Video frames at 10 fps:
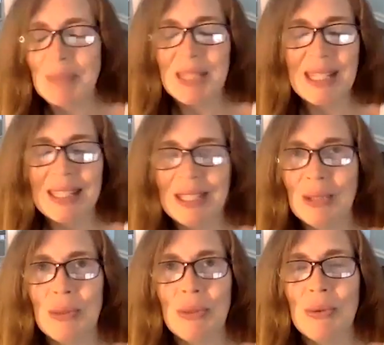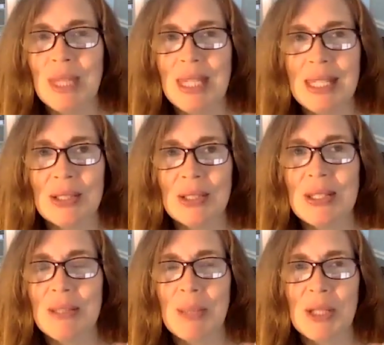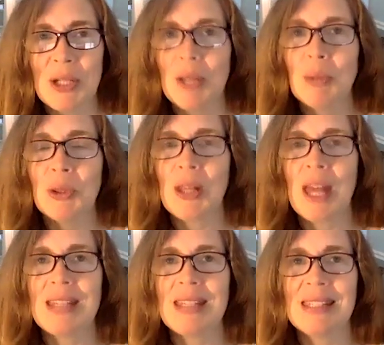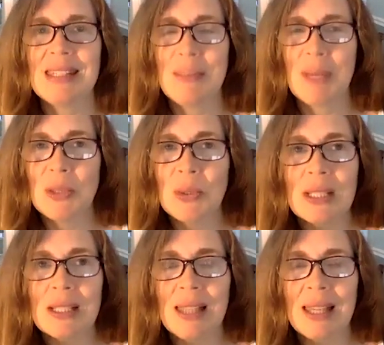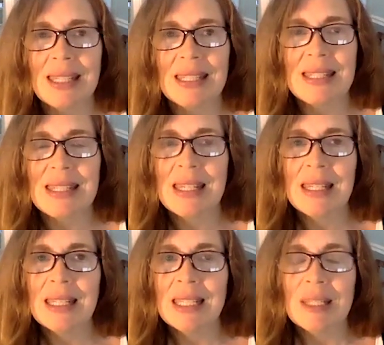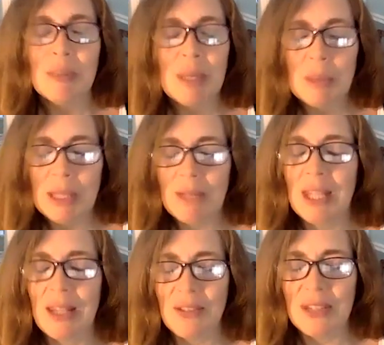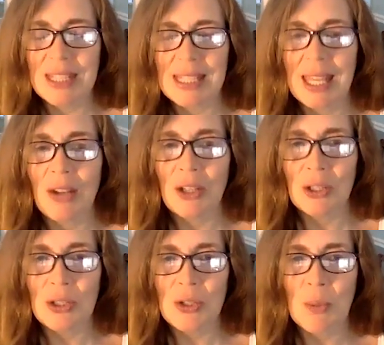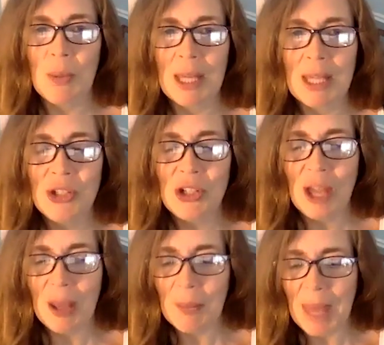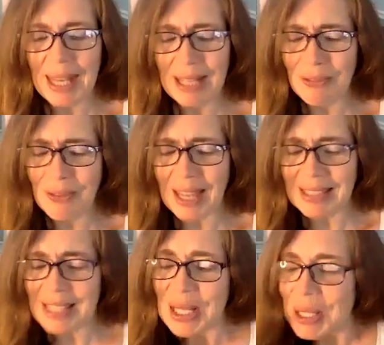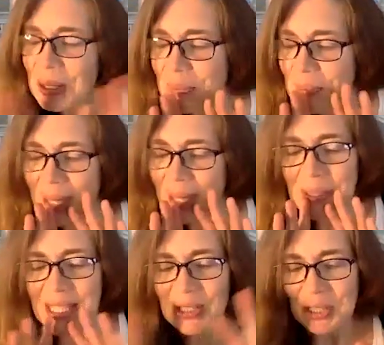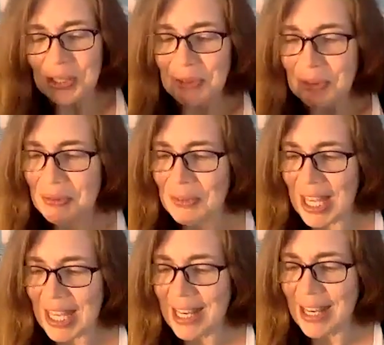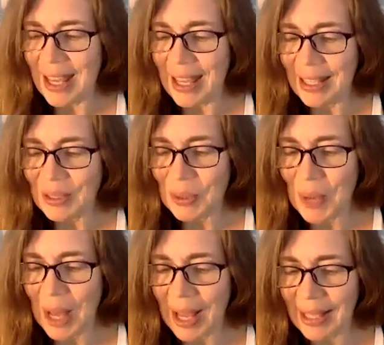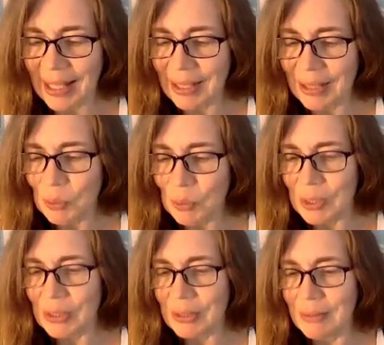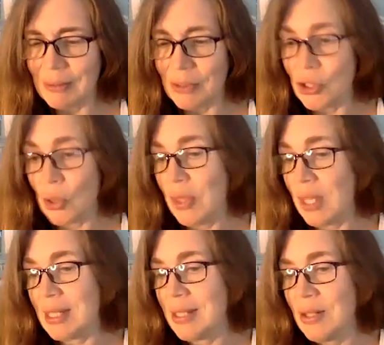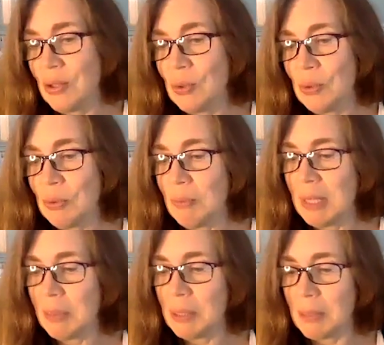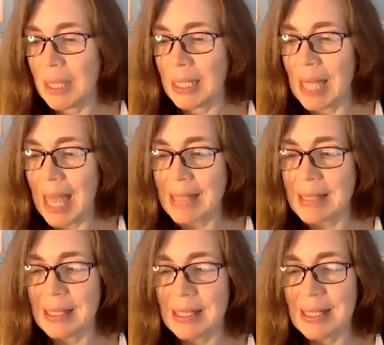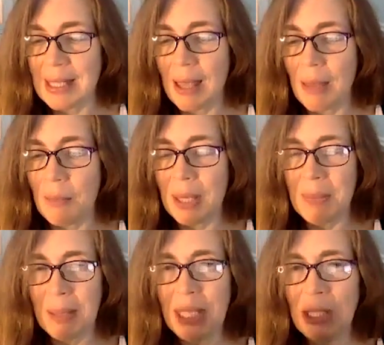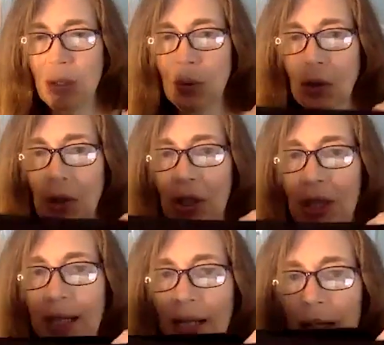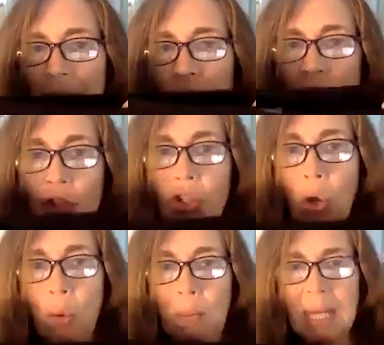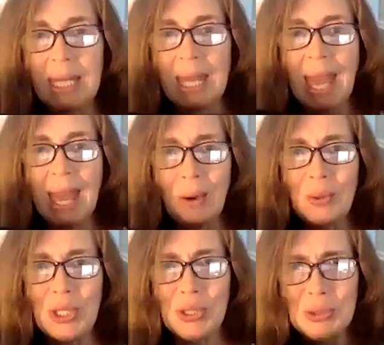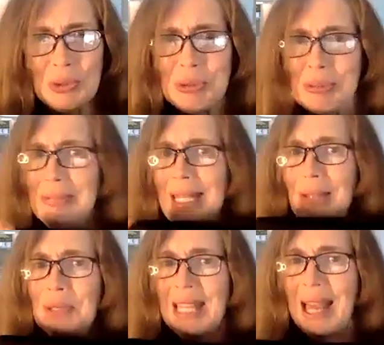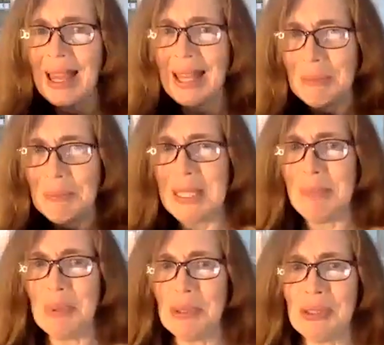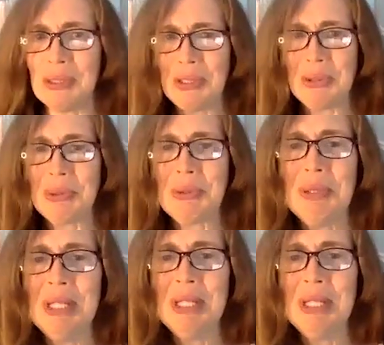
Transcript: telling you, through the years in my childbirth classes, my doula clients, people have loved this carrier so much. Um, and in fact, maybe just for fun, you know, I will show this to people in my classes, um, but maybe you could just show me sure. how you like would guide people to